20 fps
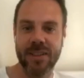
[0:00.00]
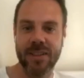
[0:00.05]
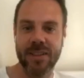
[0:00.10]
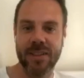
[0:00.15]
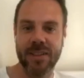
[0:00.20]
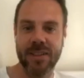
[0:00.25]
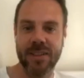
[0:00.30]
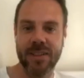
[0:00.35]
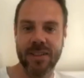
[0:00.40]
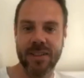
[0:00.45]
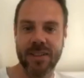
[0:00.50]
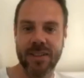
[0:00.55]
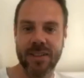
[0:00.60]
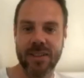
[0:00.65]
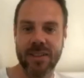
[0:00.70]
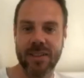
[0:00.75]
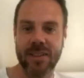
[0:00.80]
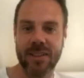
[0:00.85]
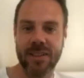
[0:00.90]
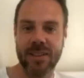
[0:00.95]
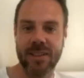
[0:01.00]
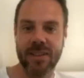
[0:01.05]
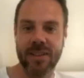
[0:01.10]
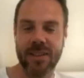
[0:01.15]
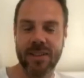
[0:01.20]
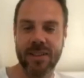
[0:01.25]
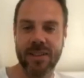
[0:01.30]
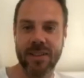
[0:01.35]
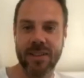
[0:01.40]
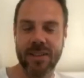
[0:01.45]

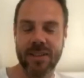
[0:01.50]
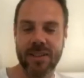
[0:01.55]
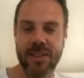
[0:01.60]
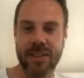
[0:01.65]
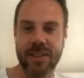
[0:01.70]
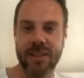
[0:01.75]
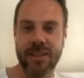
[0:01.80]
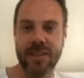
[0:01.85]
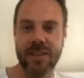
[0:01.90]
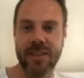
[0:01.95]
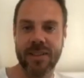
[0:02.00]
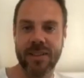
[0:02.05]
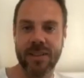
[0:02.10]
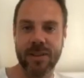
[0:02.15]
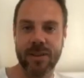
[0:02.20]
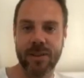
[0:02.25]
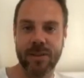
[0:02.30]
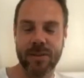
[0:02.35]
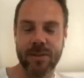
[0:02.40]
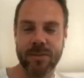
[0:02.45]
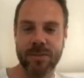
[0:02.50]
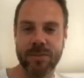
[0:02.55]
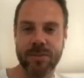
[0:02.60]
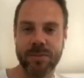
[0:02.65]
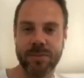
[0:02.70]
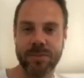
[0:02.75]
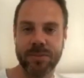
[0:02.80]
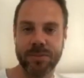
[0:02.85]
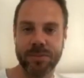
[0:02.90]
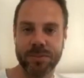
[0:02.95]

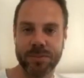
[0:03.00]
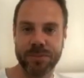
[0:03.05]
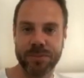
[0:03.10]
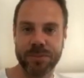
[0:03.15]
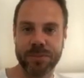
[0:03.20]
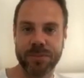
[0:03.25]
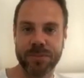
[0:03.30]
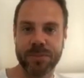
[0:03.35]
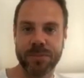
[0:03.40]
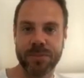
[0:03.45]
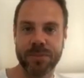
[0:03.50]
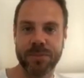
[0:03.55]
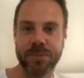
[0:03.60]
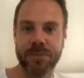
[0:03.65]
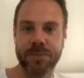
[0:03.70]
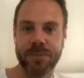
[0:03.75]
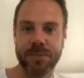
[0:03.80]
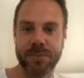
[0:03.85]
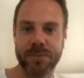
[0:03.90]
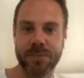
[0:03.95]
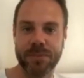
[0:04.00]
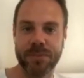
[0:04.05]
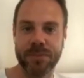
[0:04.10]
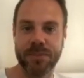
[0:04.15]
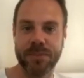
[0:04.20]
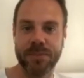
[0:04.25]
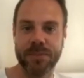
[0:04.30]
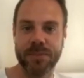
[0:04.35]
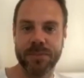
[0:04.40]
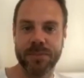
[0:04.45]

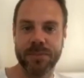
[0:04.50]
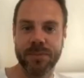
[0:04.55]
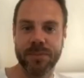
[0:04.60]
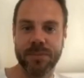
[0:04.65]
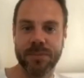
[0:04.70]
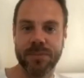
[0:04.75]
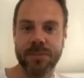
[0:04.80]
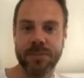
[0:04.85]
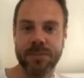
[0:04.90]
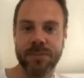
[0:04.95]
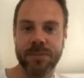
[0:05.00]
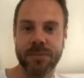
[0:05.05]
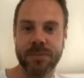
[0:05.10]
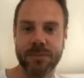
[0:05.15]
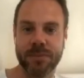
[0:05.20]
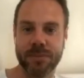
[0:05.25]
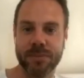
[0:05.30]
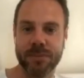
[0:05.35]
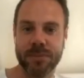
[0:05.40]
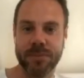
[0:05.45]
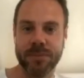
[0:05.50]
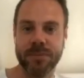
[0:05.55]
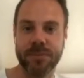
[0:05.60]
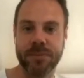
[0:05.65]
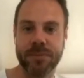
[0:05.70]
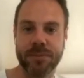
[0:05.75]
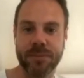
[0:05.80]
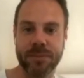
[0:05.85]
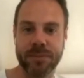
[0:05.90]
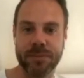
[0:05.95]

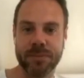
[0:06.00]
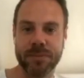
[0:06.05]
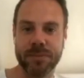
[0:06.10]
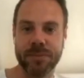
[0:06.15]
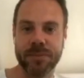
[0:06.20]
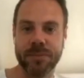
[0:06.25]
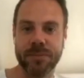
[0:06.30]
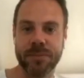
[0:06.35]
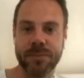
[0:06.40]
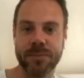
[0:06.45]
(not speaking)